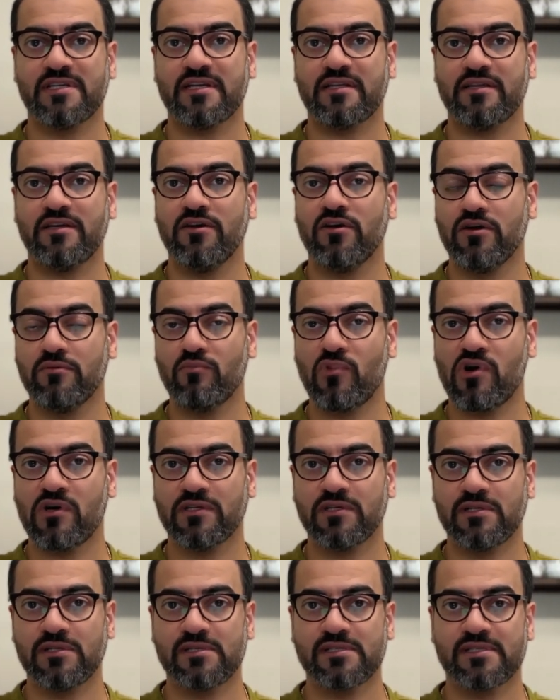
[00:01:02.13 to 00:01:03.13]
and AI
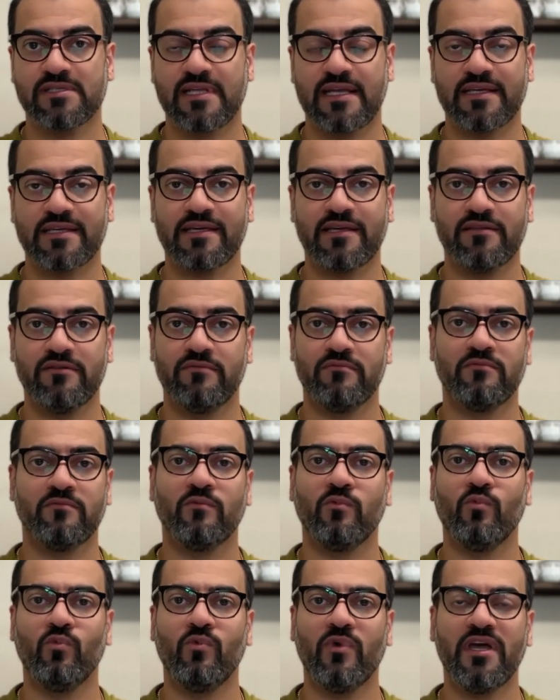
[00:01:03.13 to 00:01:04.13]
models that can
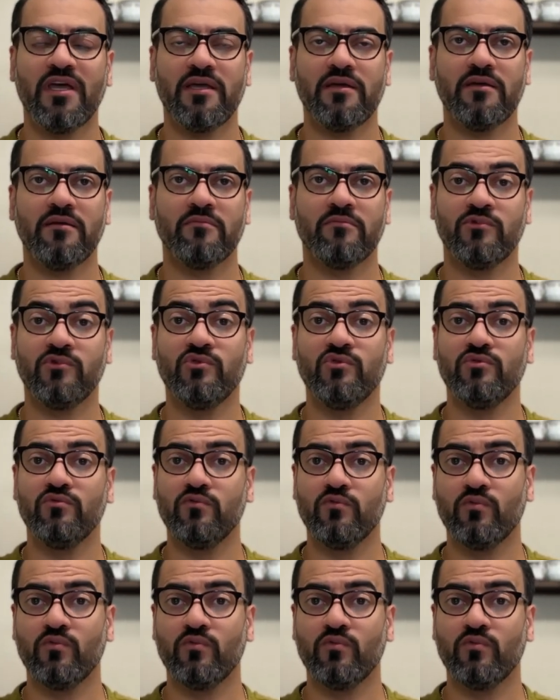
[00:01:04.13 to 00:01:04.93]
do